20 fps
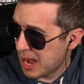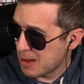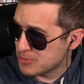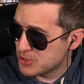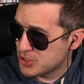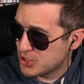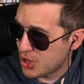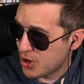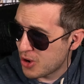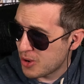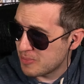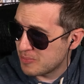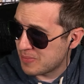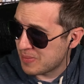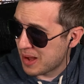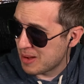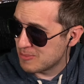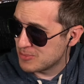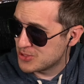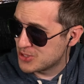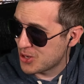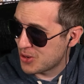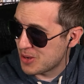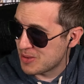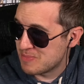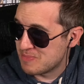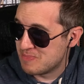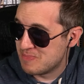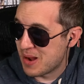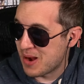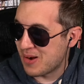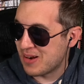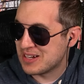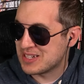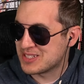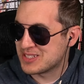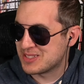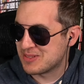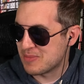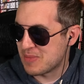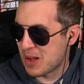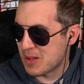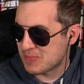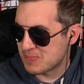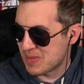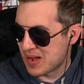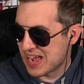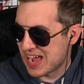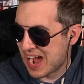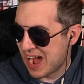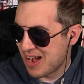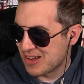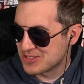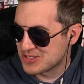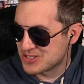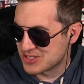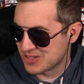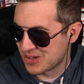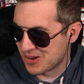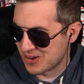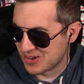I'm so embarrassed about my house,